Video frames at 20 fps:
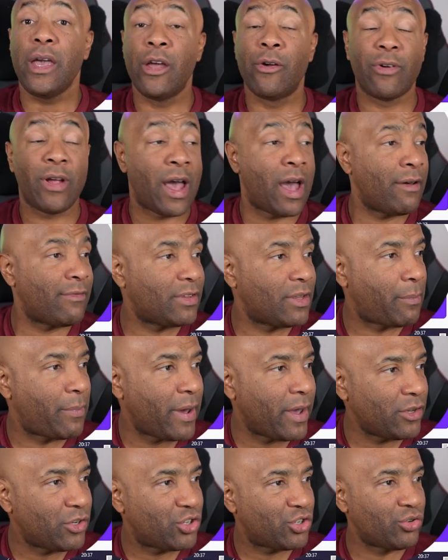Here we have the
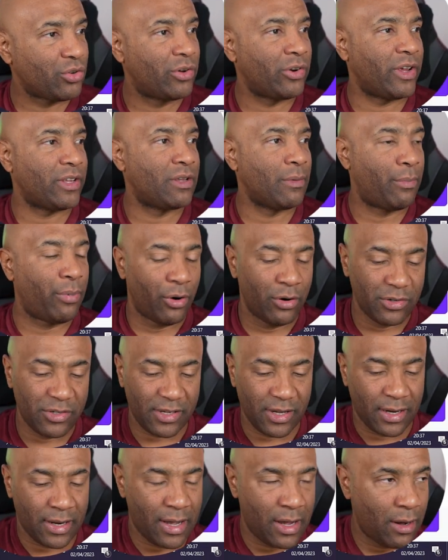page to create a
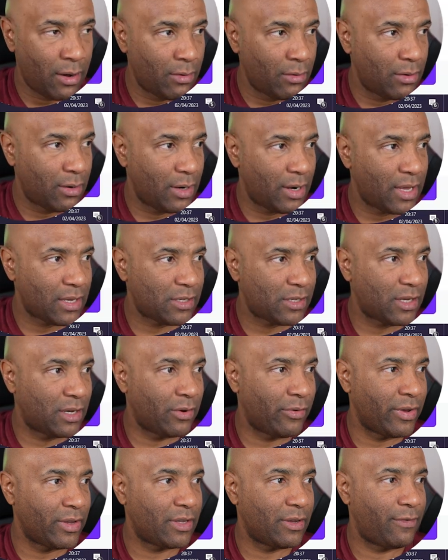post, and now let's
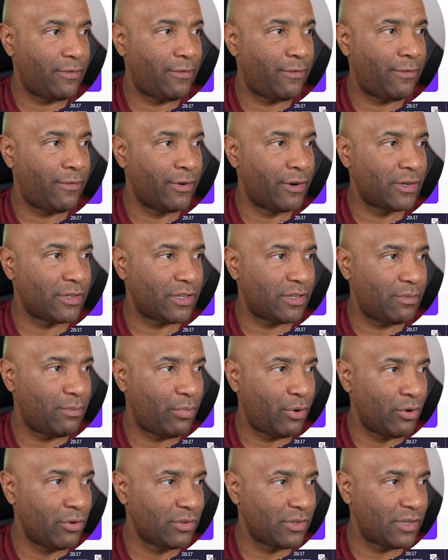create the first
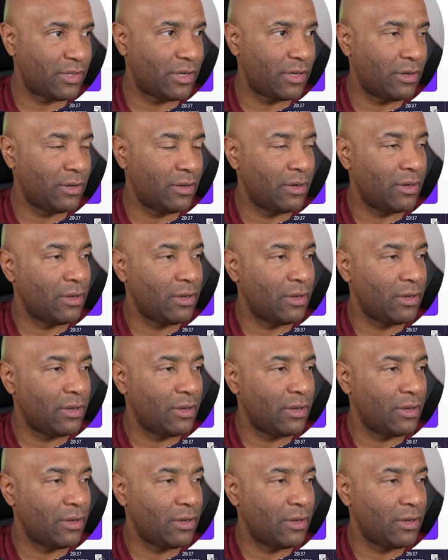post,